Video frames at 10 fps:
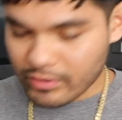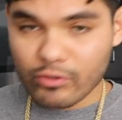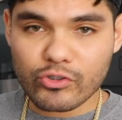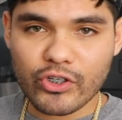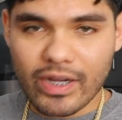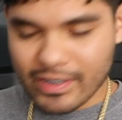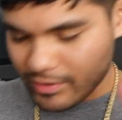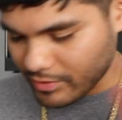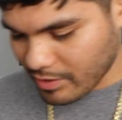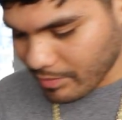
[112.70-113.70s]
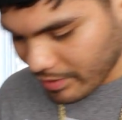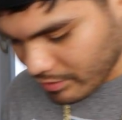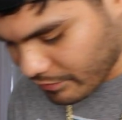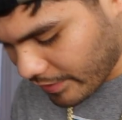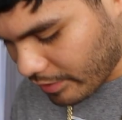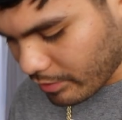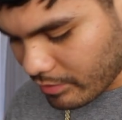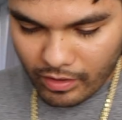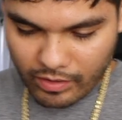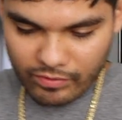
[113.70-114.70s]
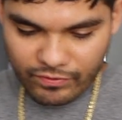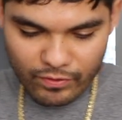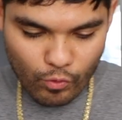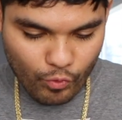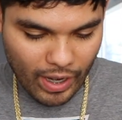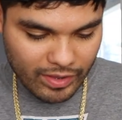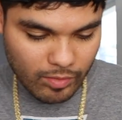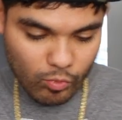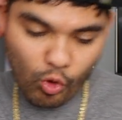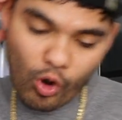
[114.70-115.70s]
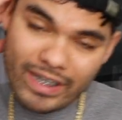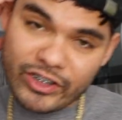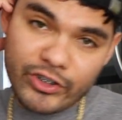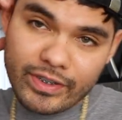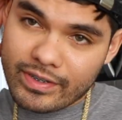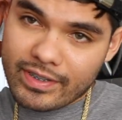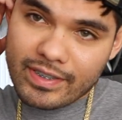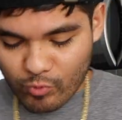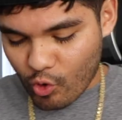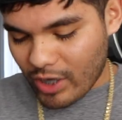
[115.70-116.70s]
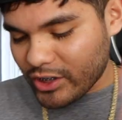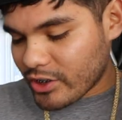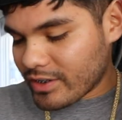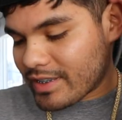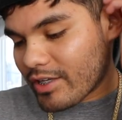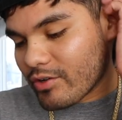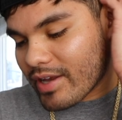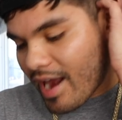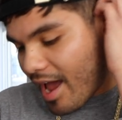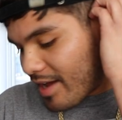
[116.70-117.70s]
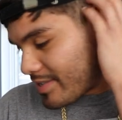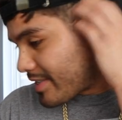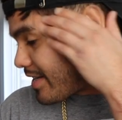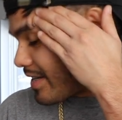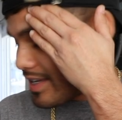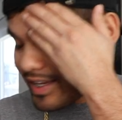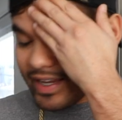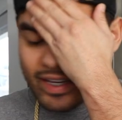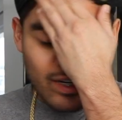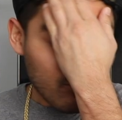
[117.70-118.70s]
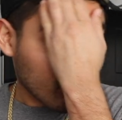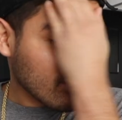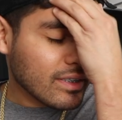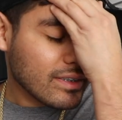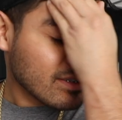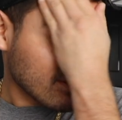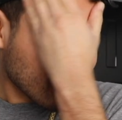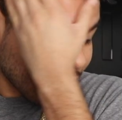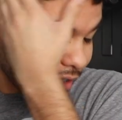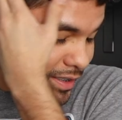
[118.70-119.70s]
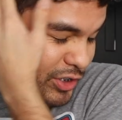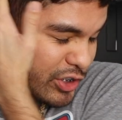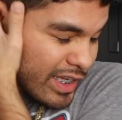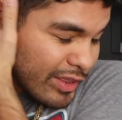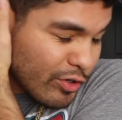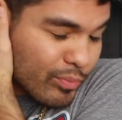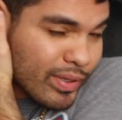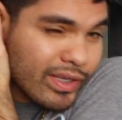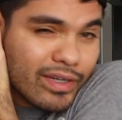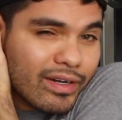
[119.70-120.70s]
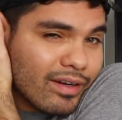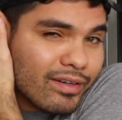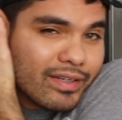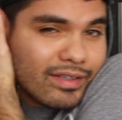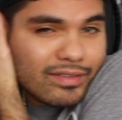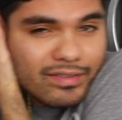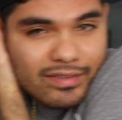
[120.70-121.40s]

I told you guys I was gonna make this video of random questions, questions that you can ask anyone and just get their opinion on it.